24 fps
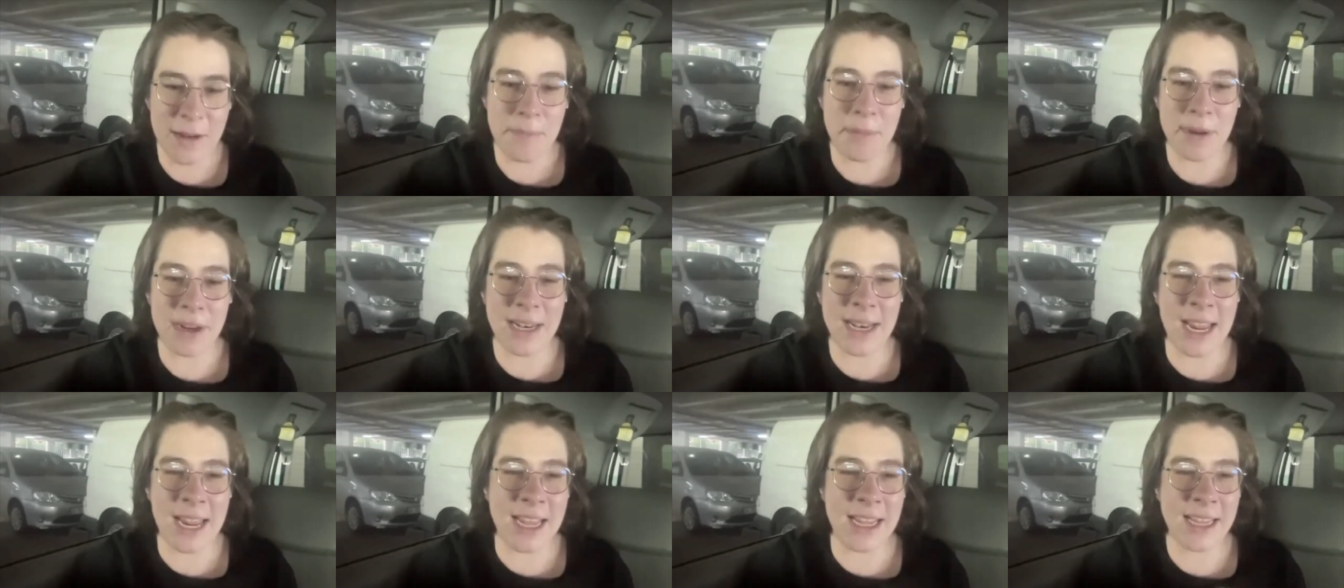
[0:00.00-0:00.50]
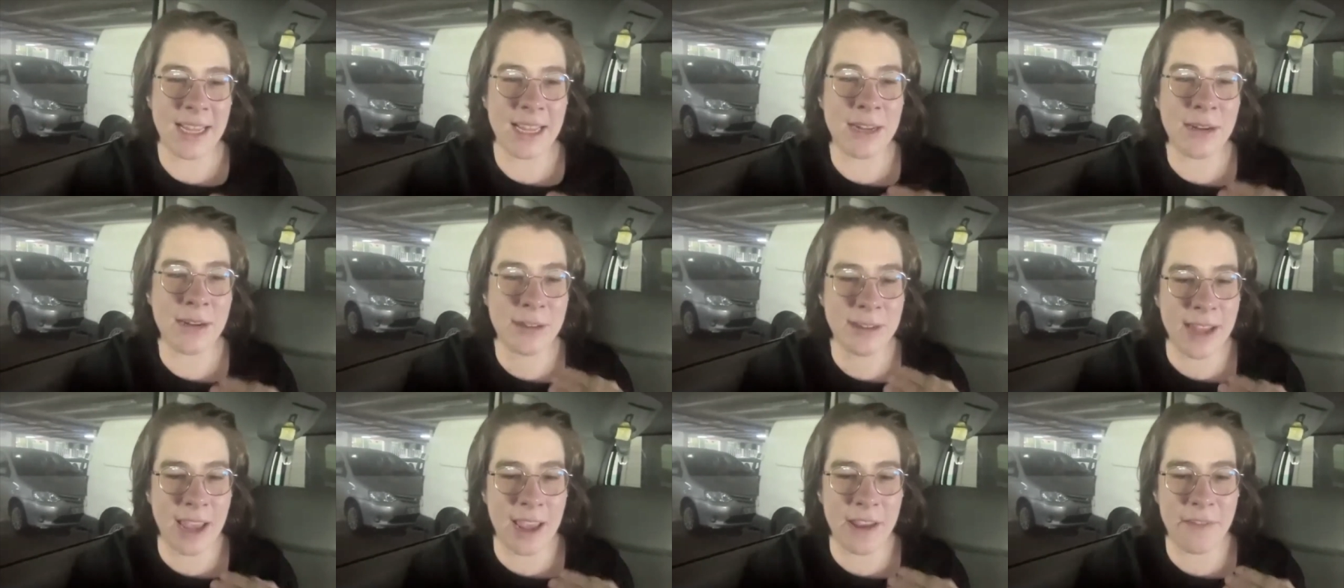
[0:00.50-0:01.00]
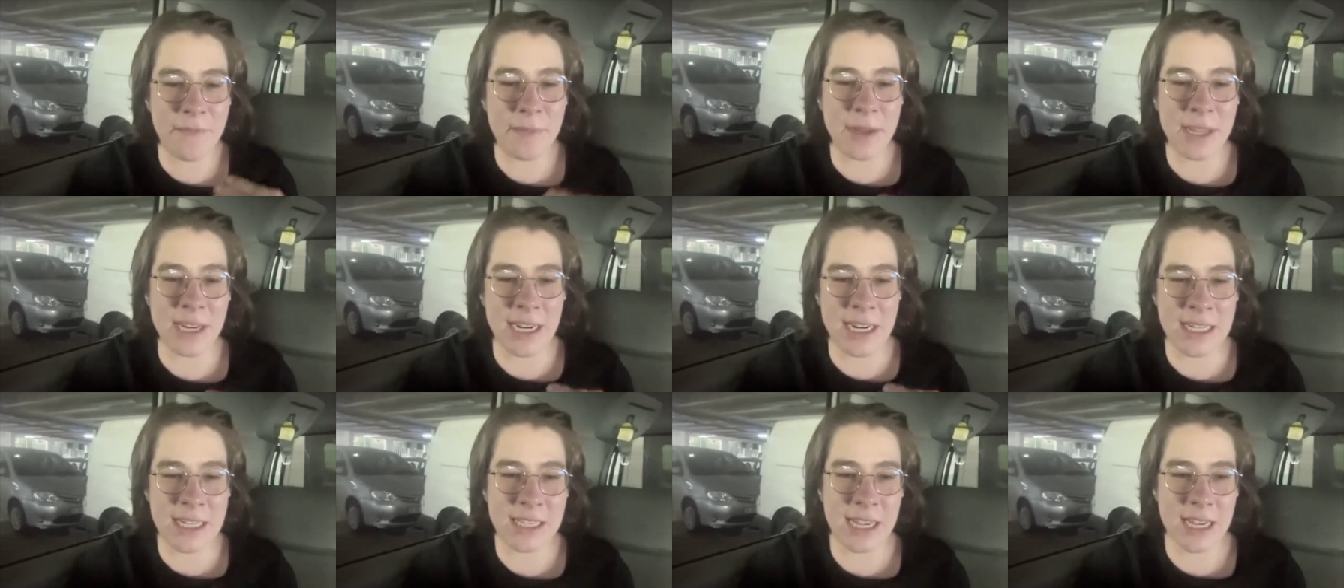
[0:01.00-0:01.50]
But like it gave me
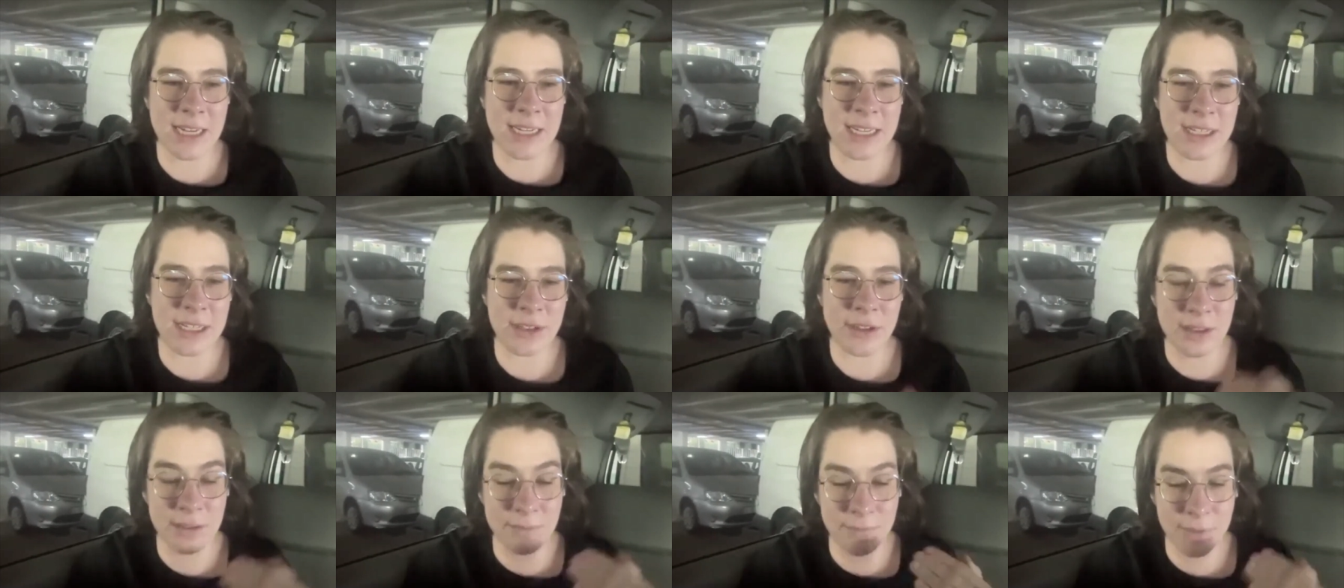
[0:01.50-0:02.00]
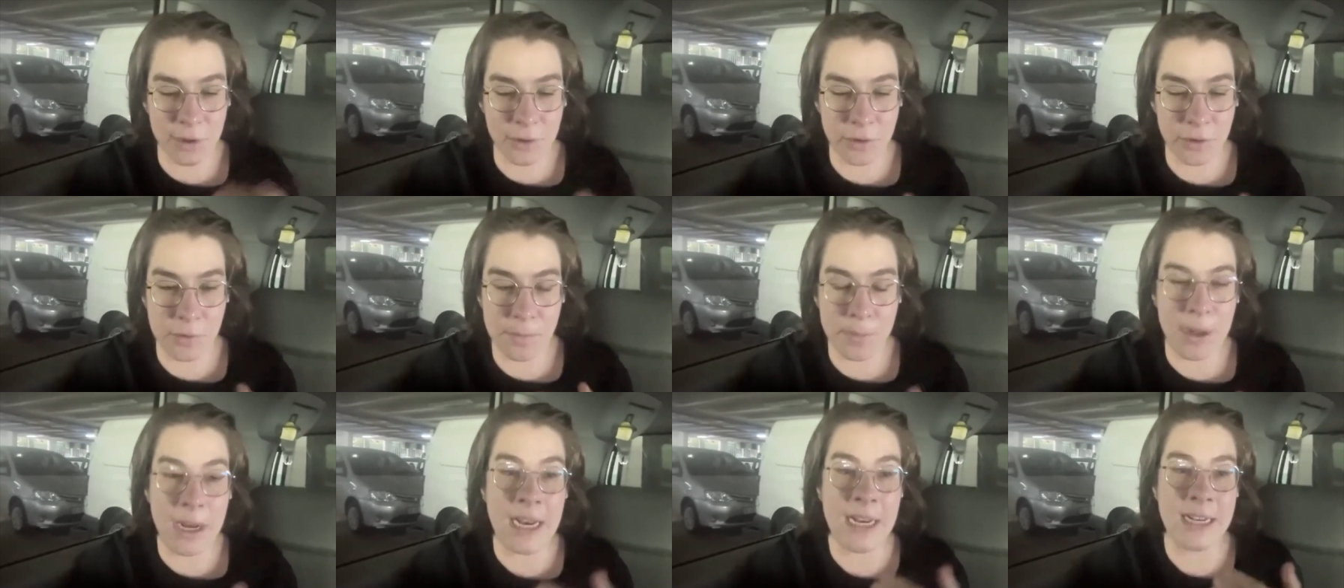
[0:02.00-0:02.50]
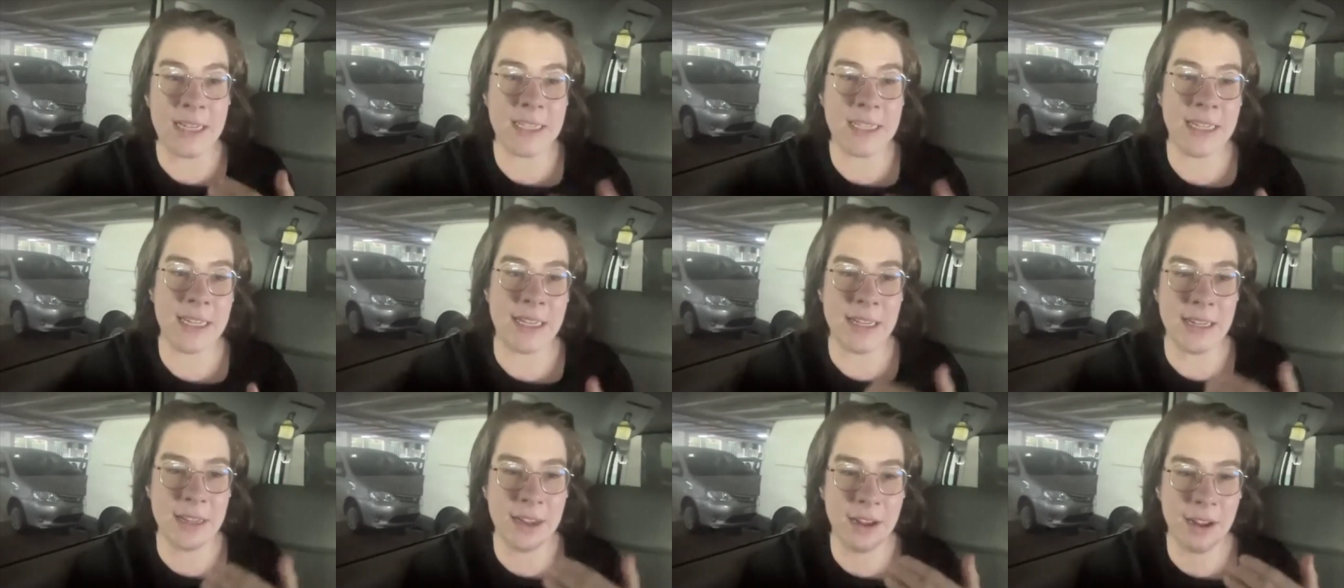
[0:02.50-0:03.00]
an insight into the
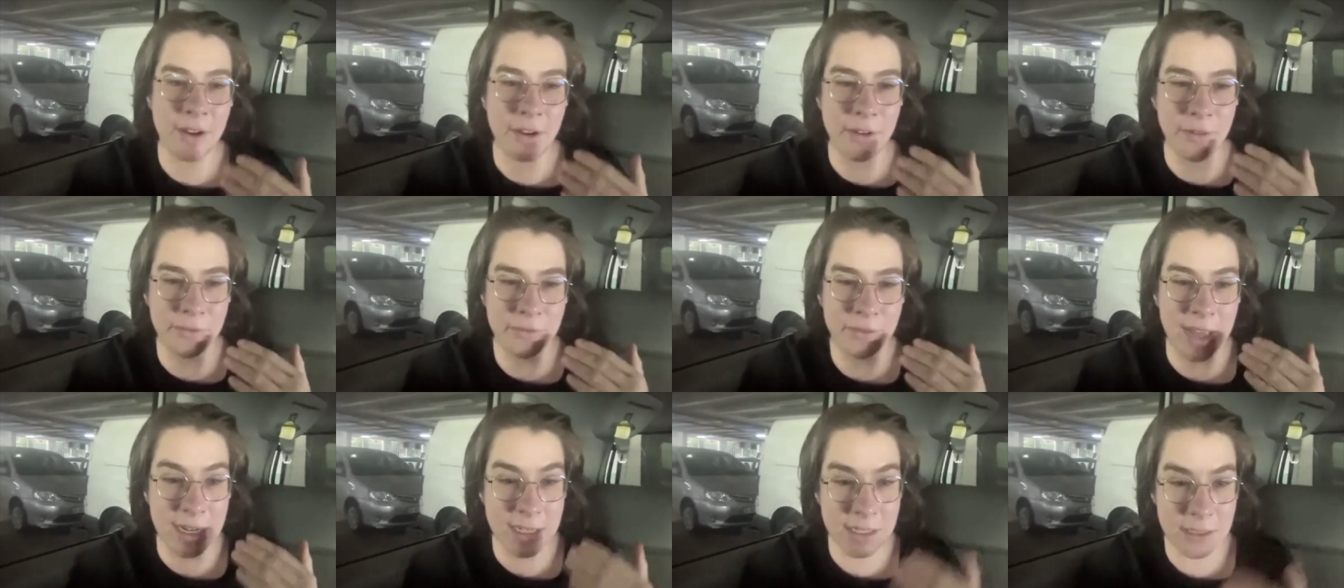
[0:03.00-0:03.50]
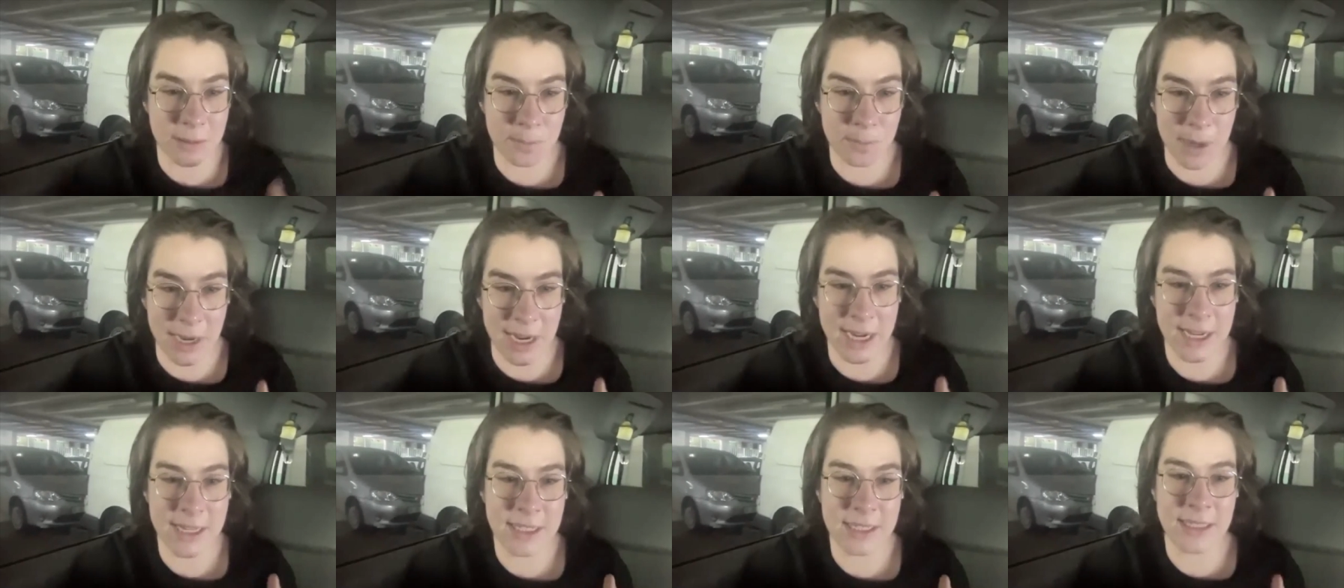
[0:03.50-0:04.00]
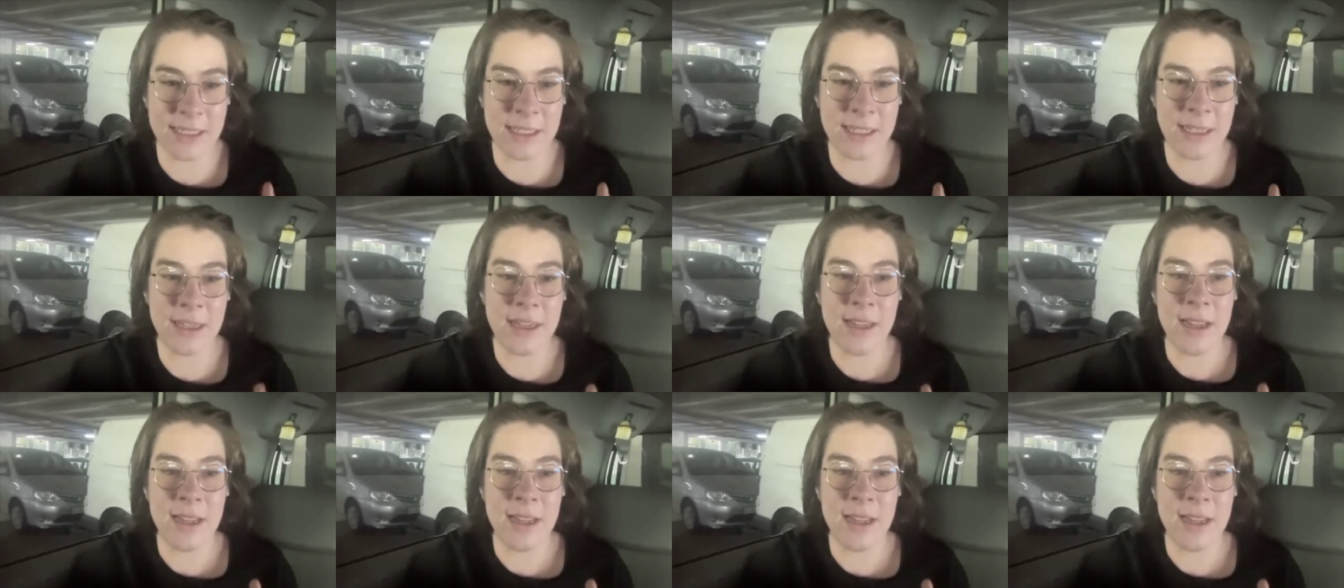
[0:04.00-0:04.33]
vulnerability of that mm. space.